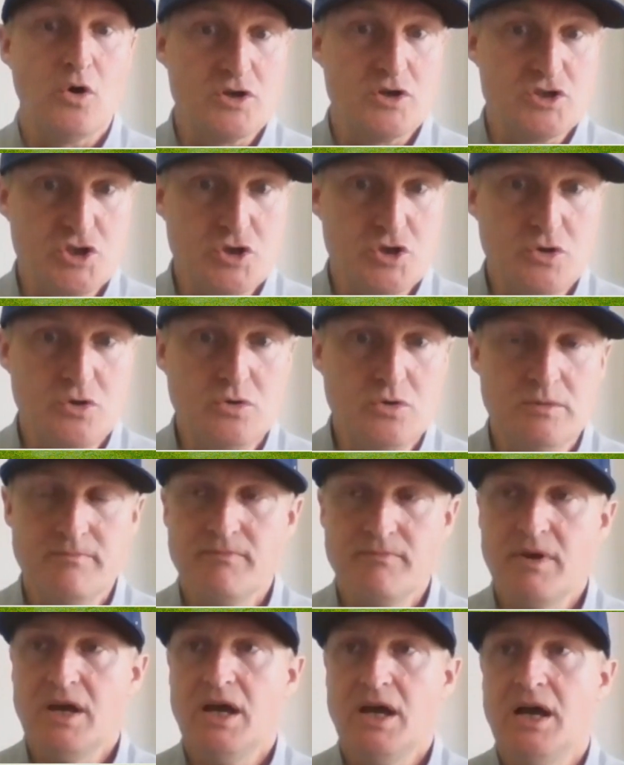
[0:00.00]
or 2.
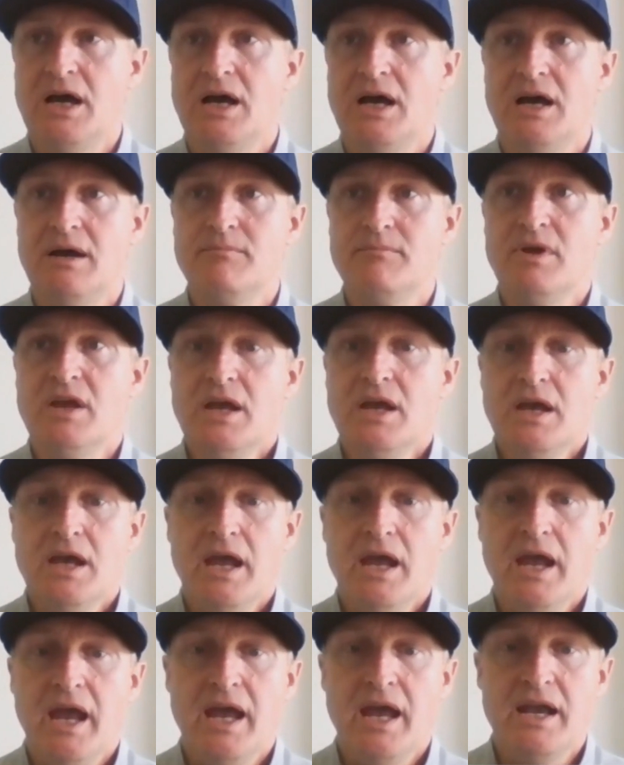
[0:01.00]

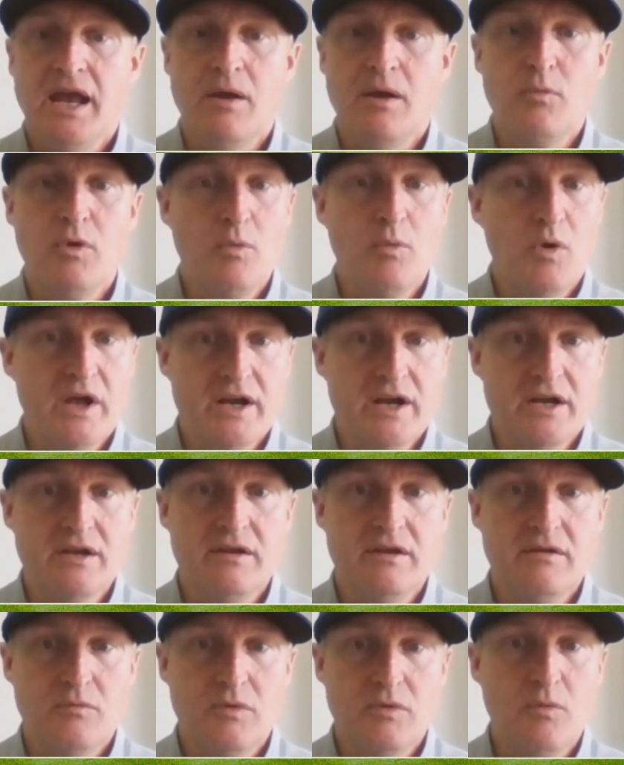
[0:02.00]
And we
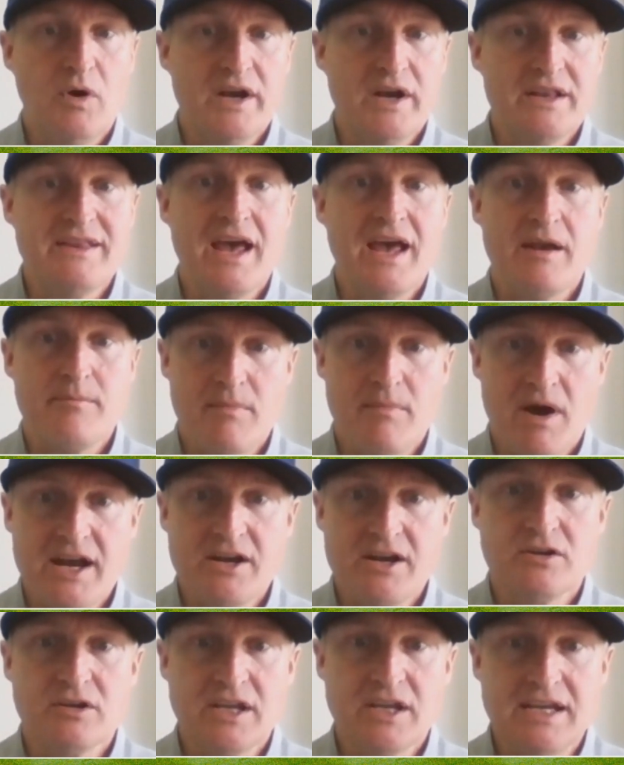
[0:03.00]
wanted that
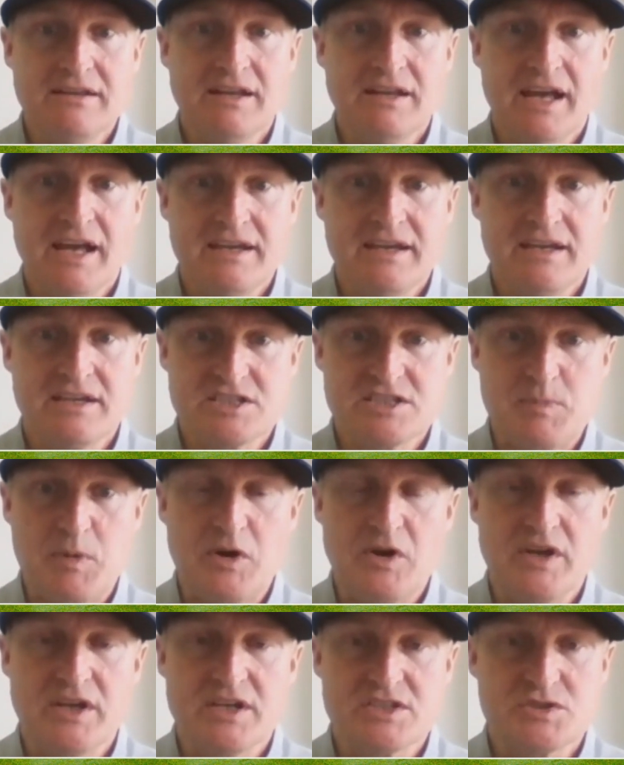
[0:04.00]
minor league-like
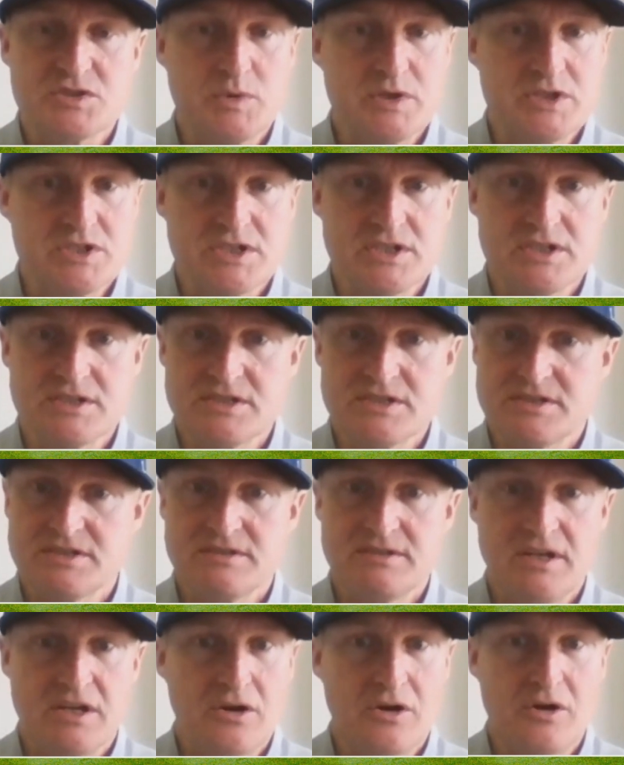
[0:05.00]
experience, which
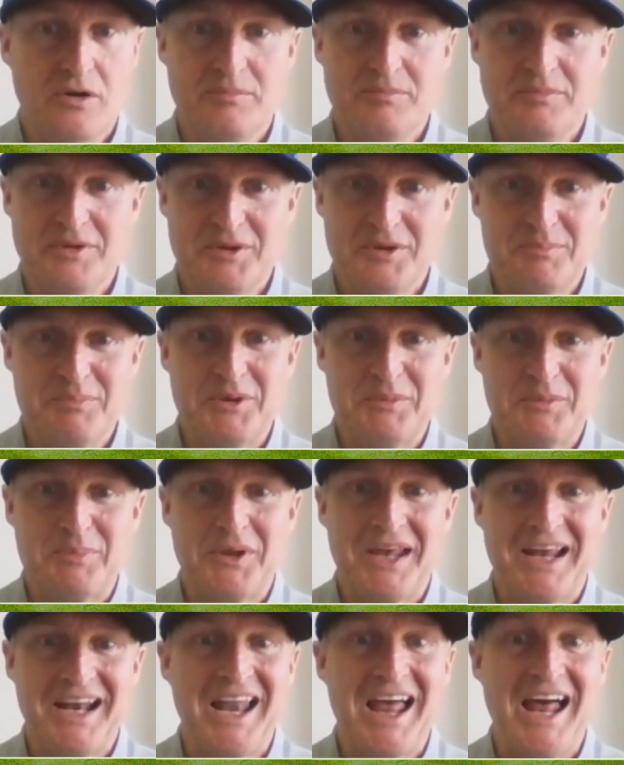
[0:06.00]
is, you're
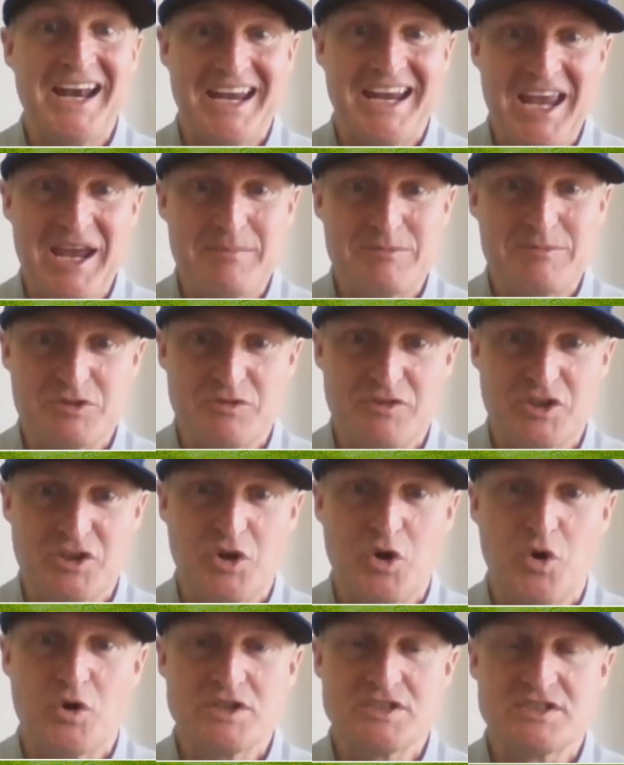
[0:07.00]
playing a lot of games over the
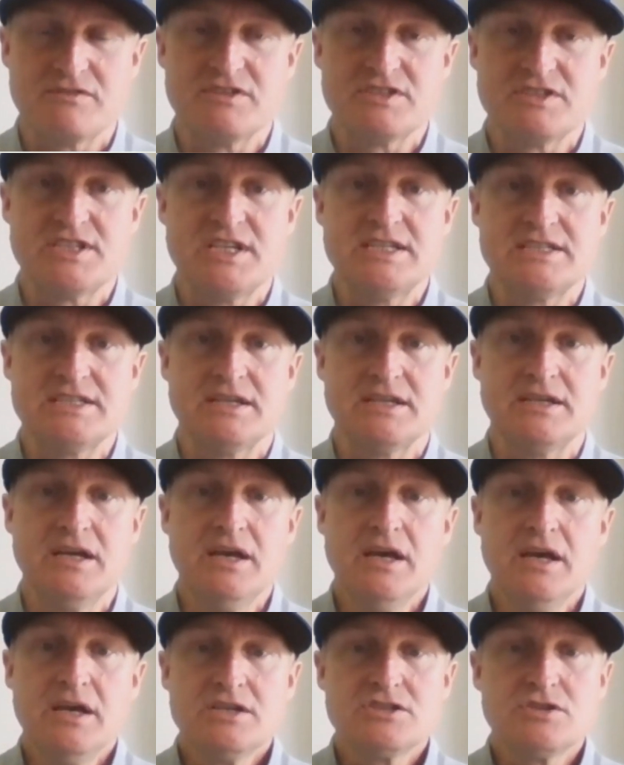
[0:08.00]
course of a season.
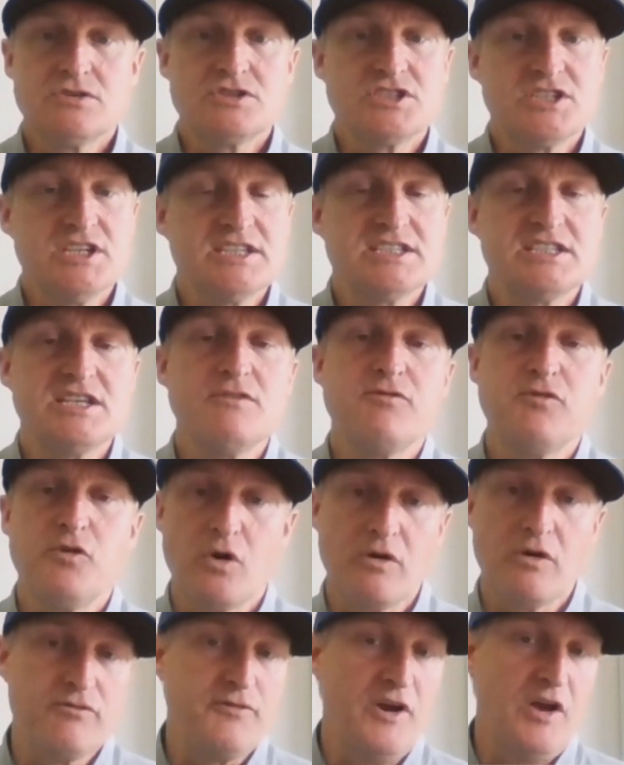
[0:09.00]
So
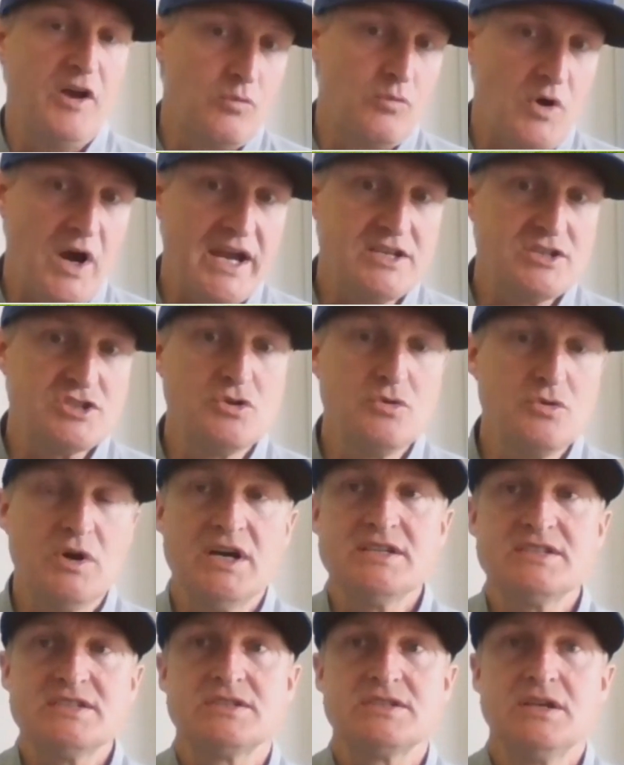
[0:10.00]
64 felt right to
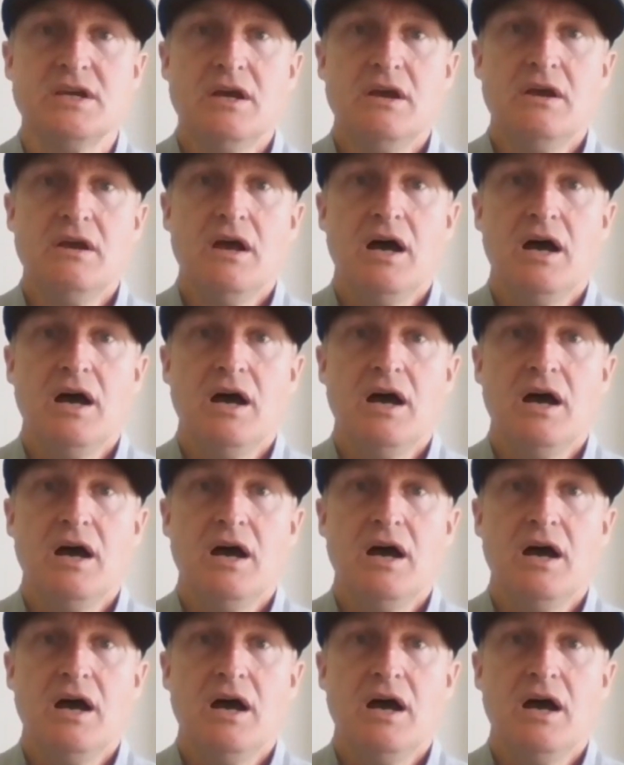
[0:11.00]
us.